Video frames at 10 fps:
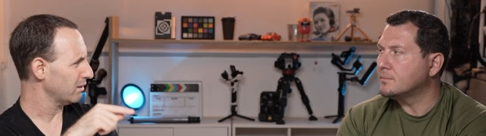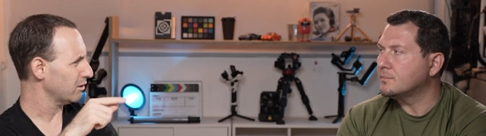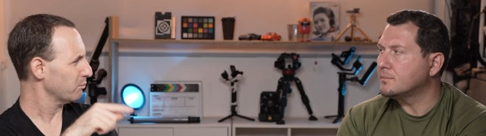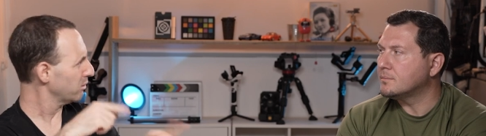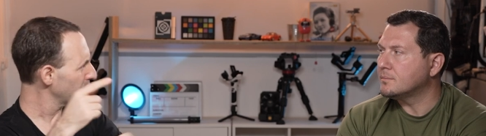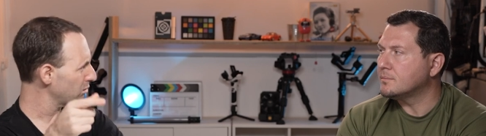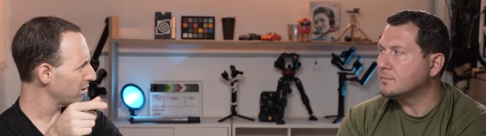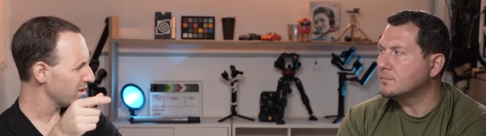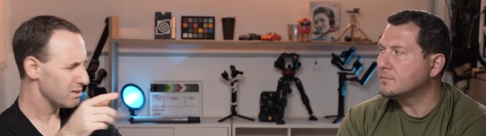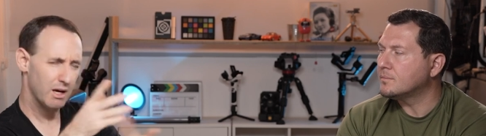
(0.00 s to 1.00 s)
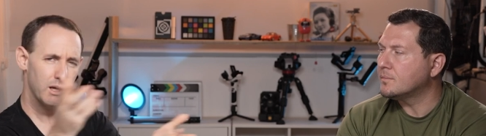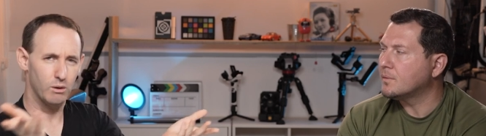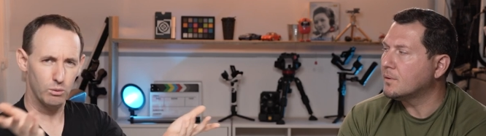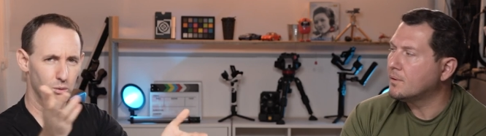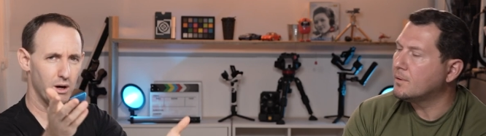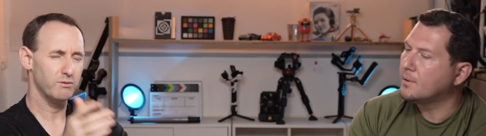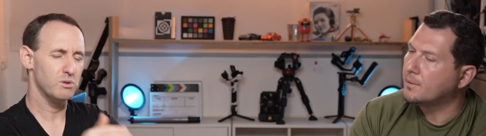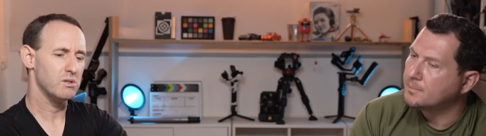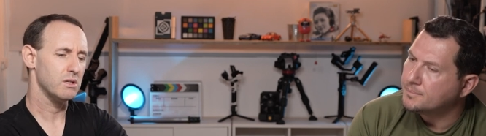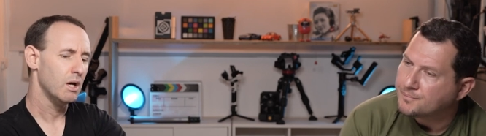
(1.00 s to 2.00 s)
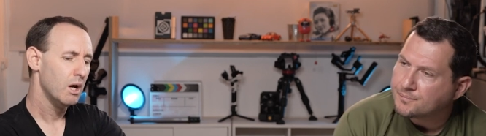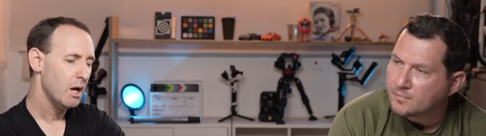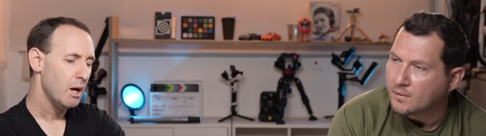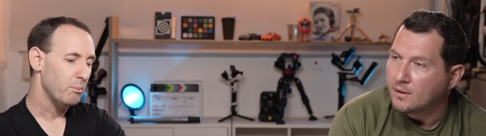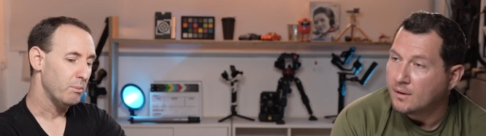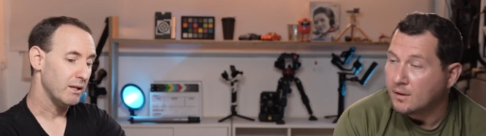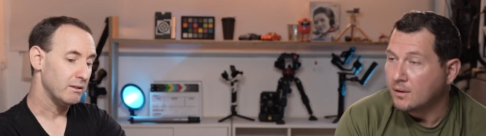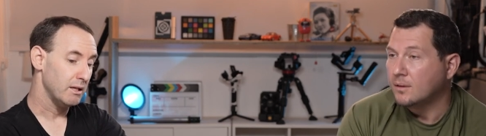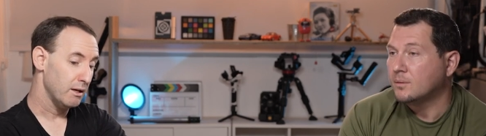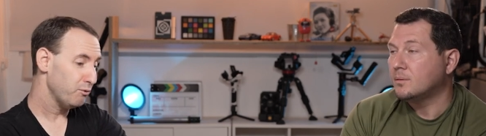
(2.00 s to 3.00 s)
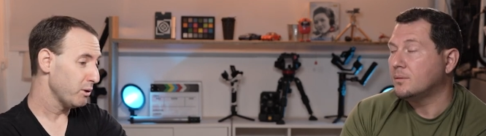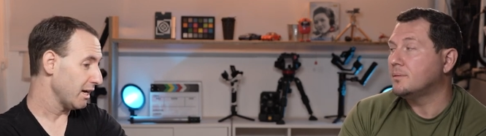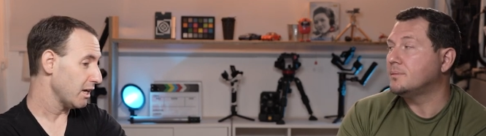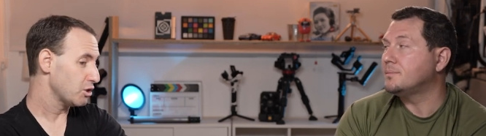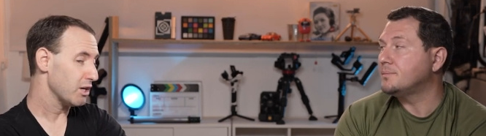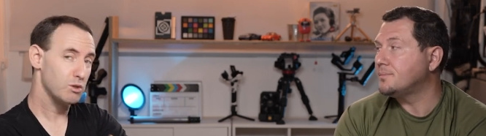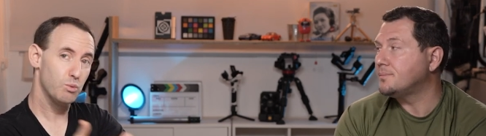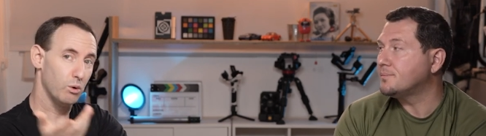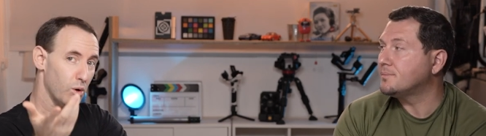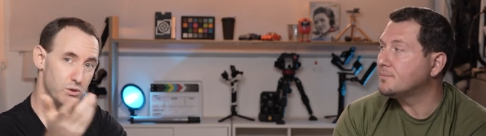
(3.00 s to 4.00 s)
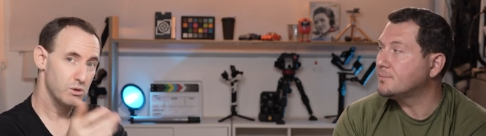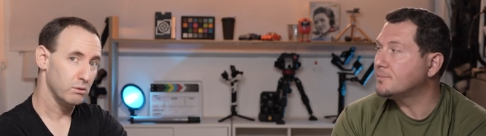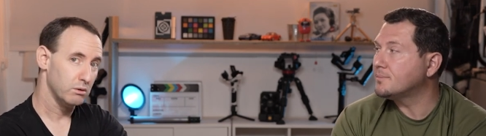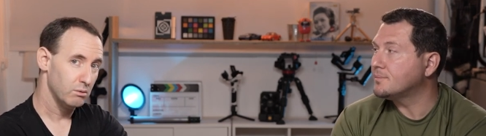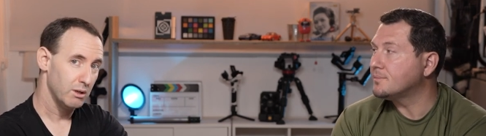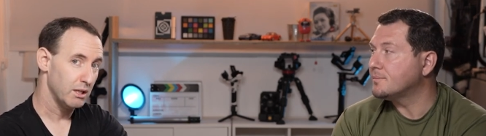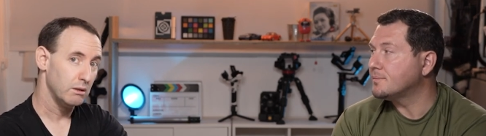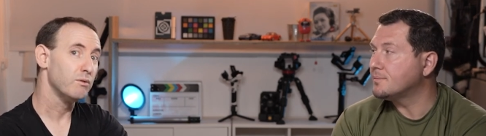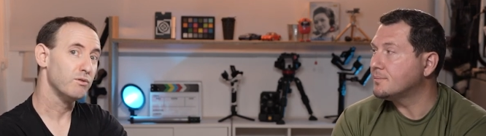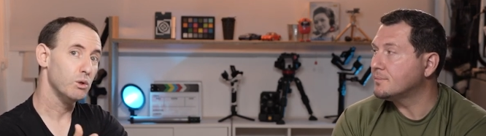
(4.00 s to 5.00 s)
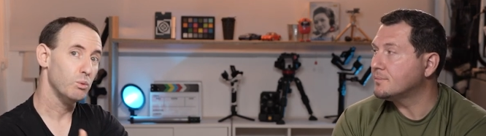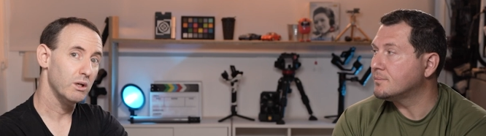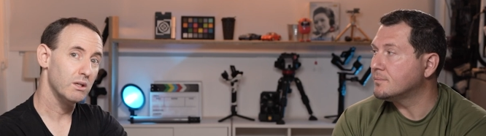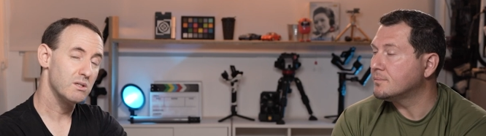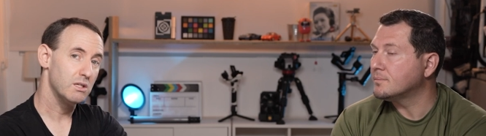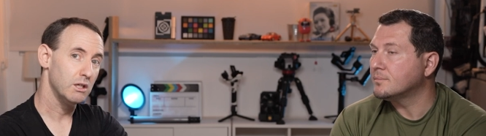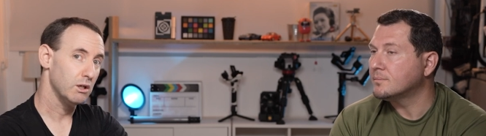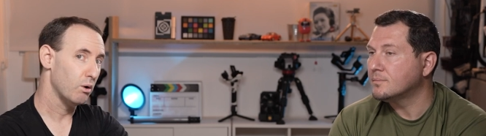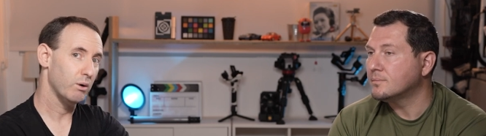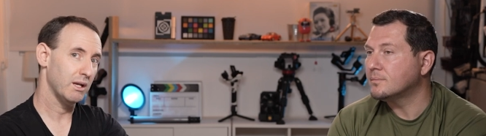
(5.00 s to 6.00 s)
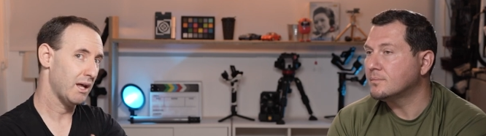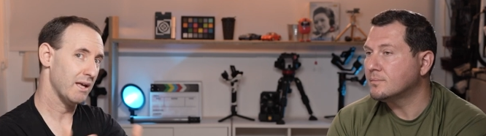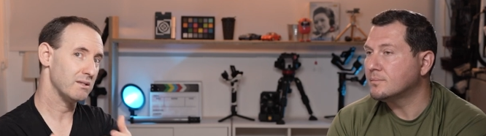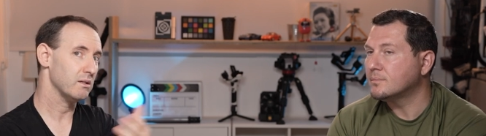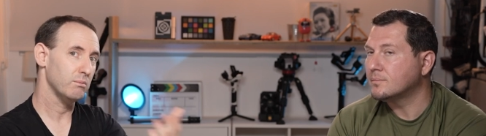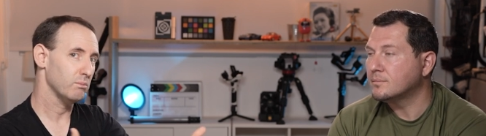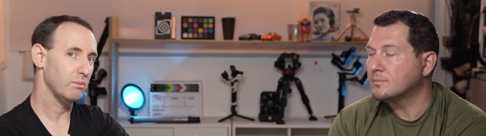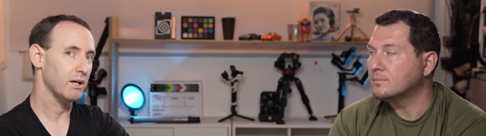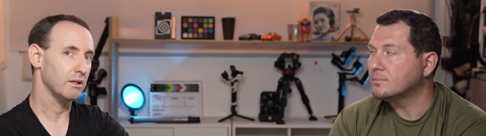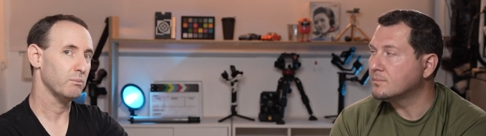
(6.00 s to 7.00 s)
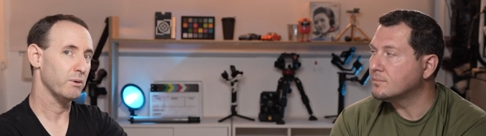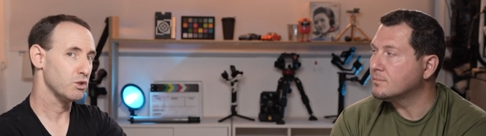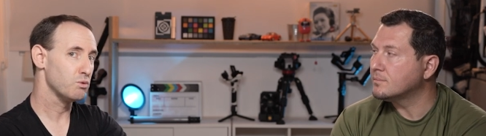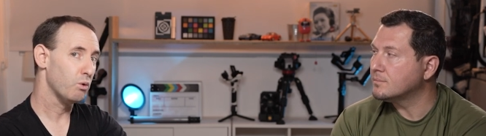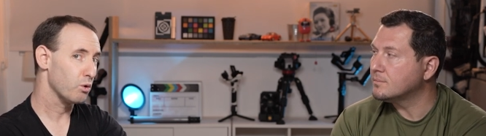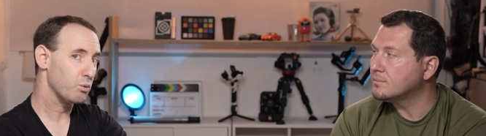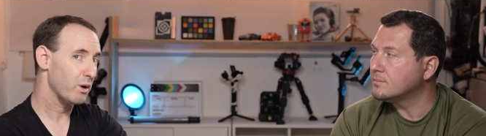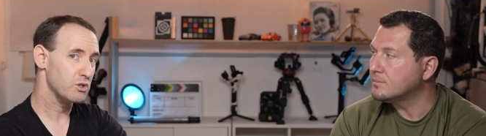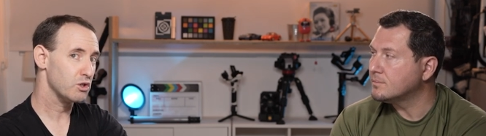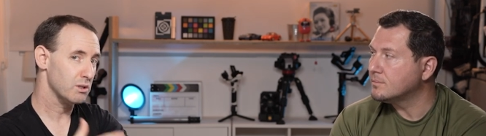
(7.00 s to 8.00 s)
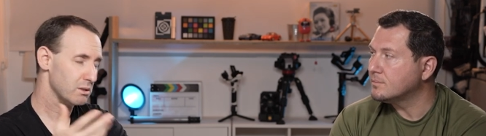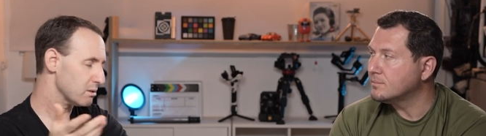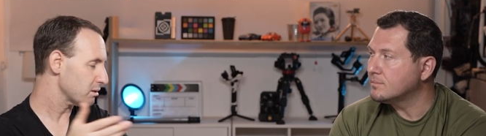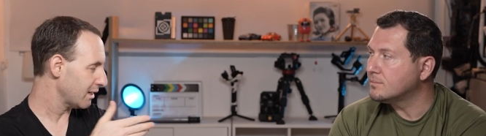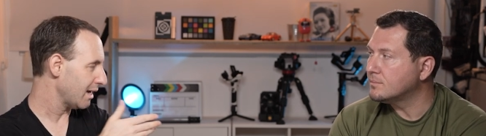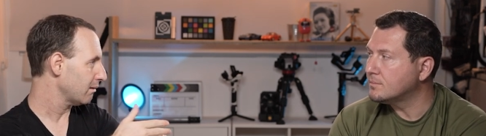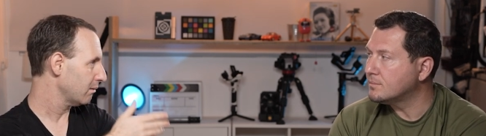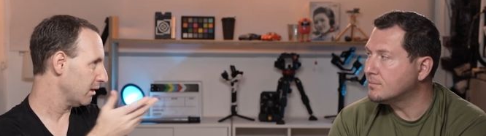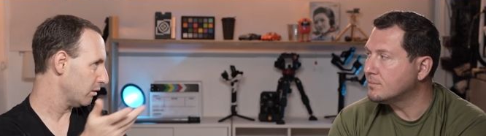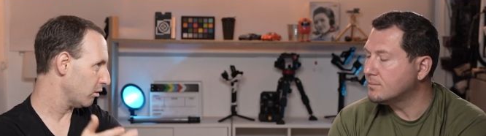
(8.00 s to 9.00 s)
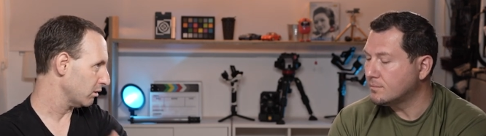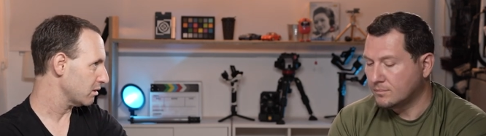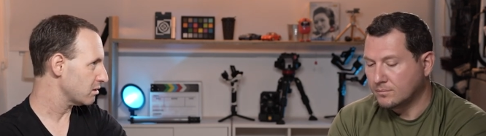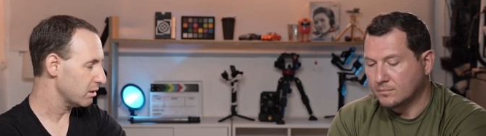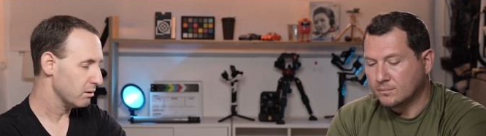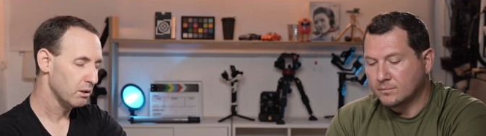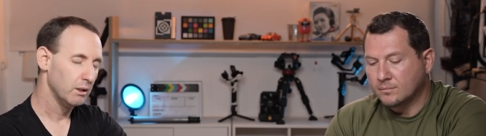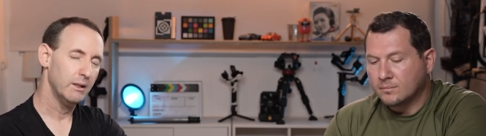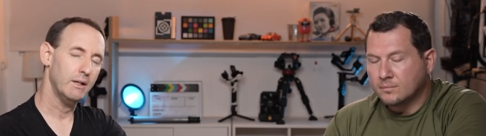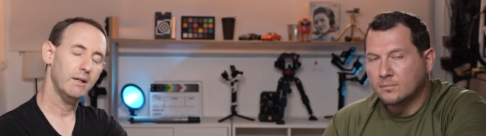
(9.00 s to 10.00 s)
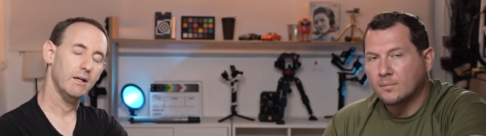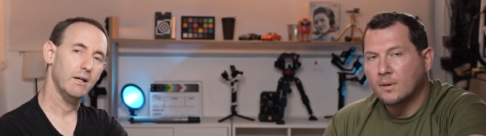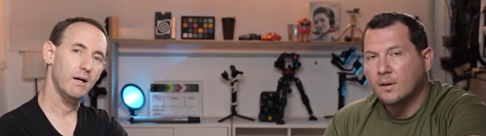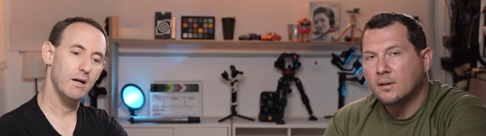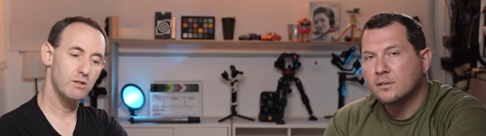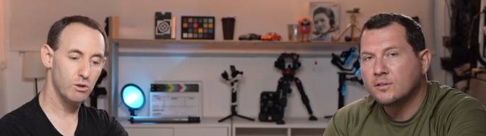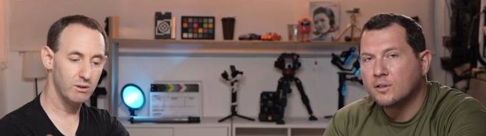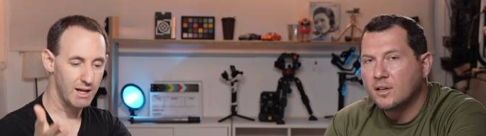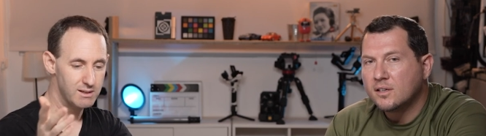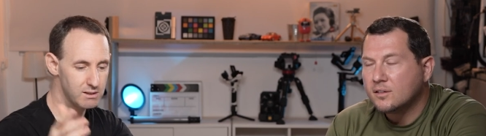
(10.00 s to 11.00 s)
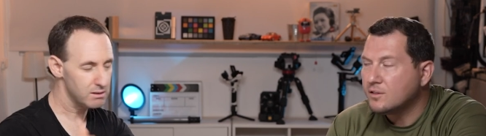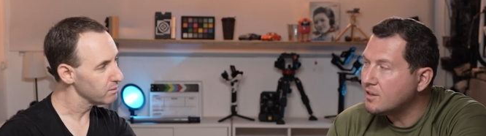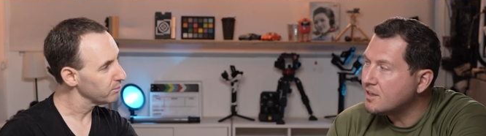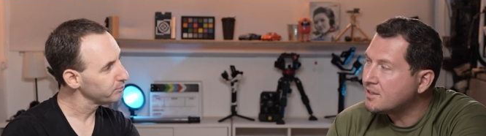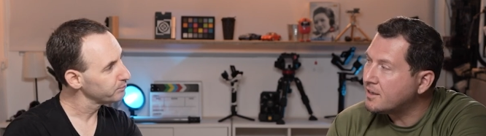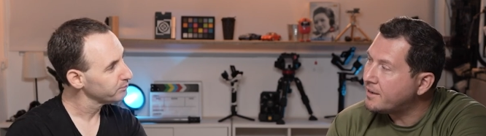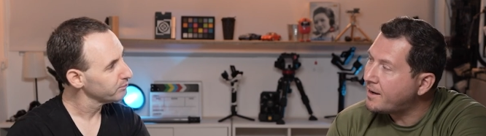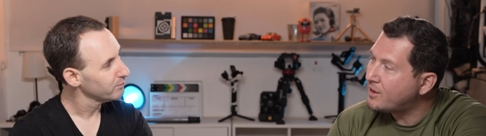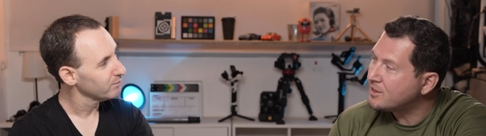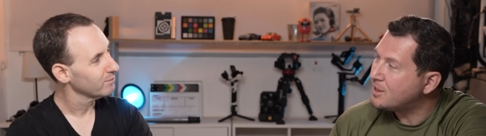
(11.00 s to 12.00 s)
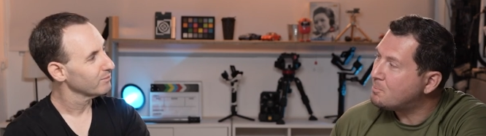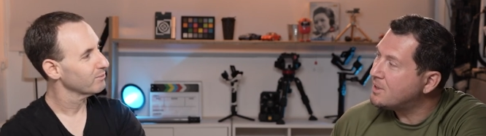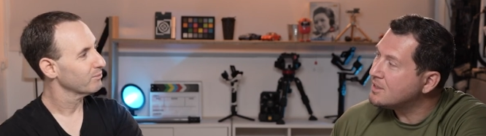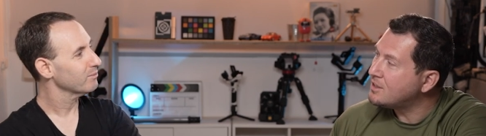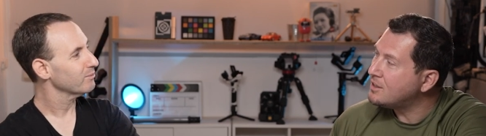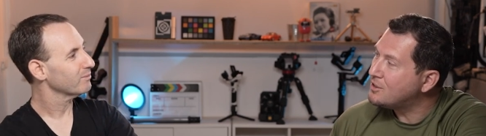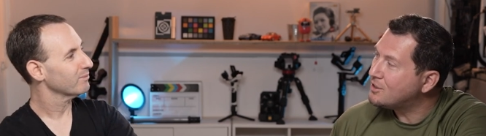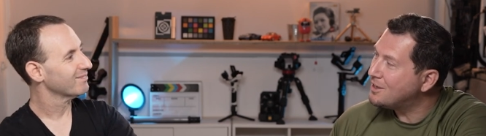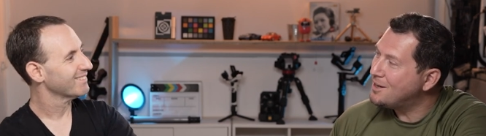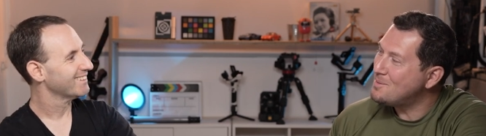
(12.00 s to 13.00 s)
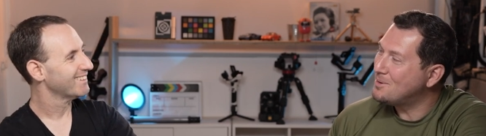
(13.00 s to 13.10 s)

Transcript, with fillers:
Speaker 1: the computer is. I don't know. We'll have to see. But if we get a chance, we'll also do an interview with the CEO and ask him like a bunch more questions again later on this year. Uh, so that's do they send it out as a puzzle and you kind of